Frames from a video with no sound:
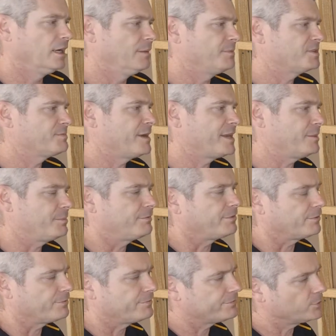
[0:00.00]
It's made up of a
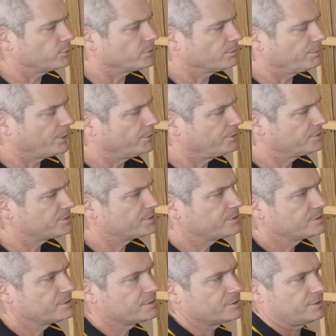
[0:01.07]
few components.
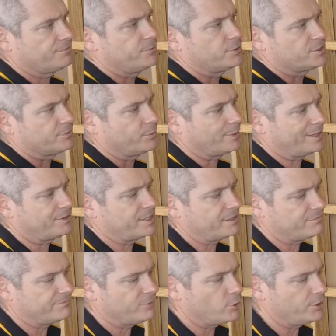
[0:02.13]
So first of all, we have the
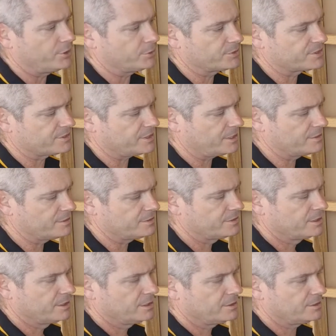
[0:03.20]
vertical studs.
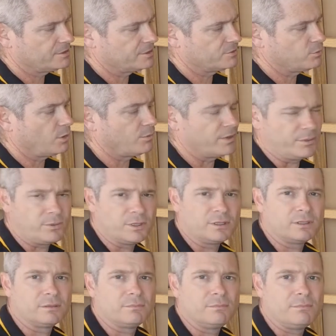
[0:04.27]
This is what we
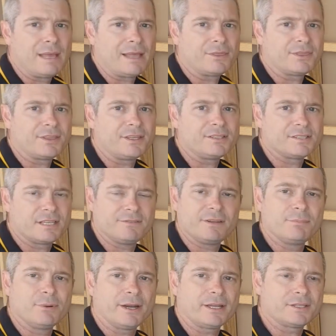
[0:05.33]
will mount the TV
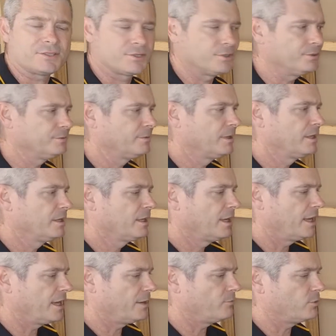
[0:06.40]
bracket to,
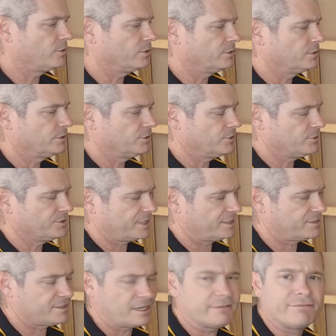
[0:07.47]
and we'll use a
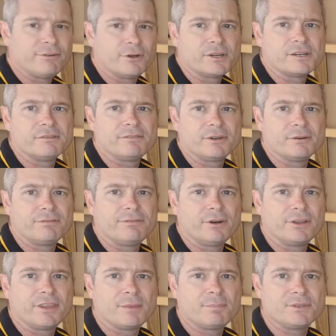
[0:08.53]
stud finder to verify
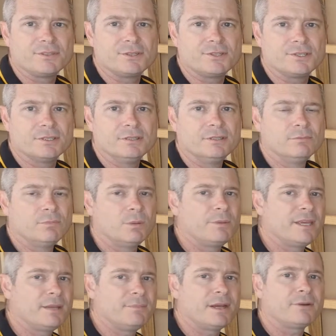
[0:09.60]
their position when we
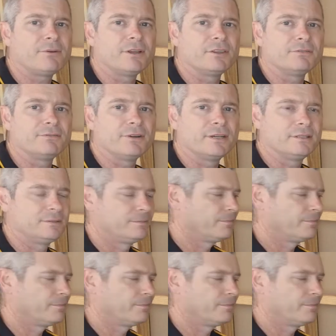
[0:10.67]
head back around the front.